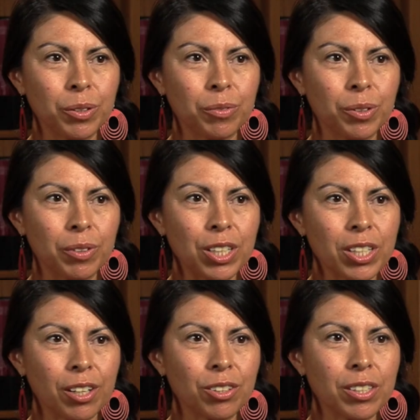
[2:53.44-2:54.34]
we
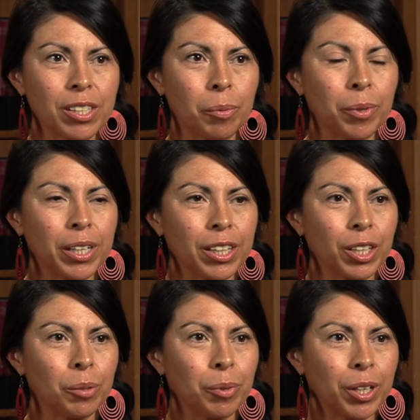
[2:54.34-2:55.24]
reach out to someone in
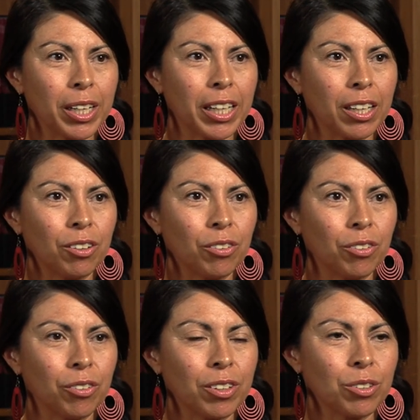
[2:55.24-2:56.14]
the community who
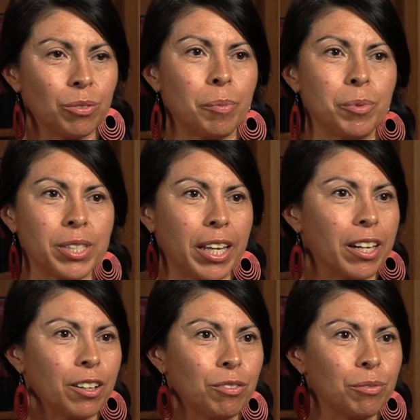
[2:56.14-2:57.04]
is a
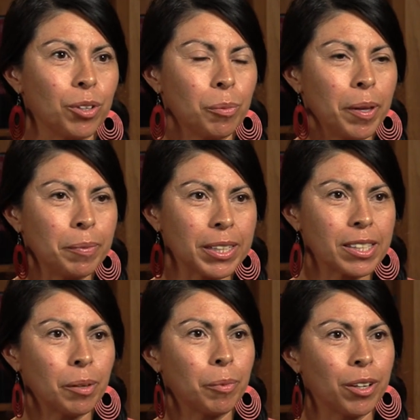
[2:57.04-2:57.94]
representative. You know, maybe
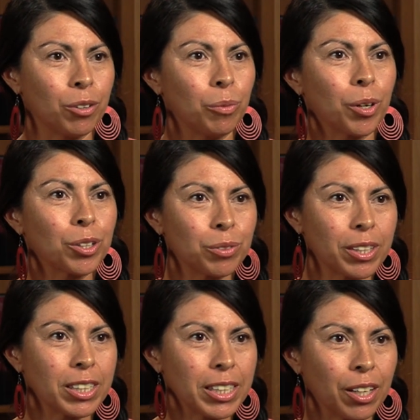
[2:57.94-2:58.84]
it's someone who works
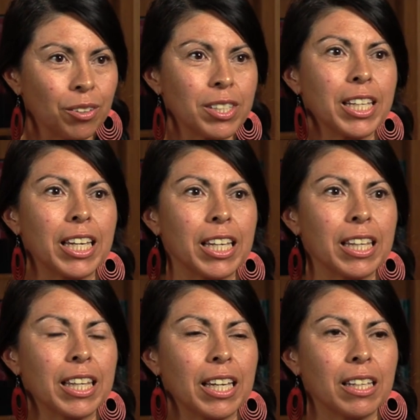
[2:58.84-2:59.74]
with the
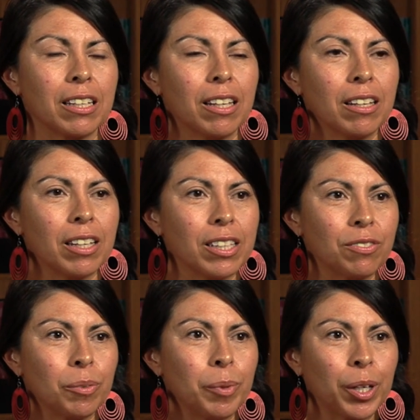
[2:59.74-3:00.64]
DOT that
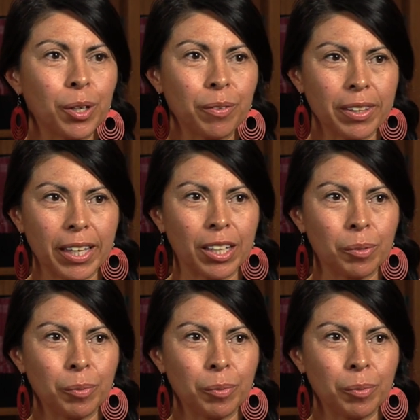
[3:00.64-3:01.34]
is familiar with that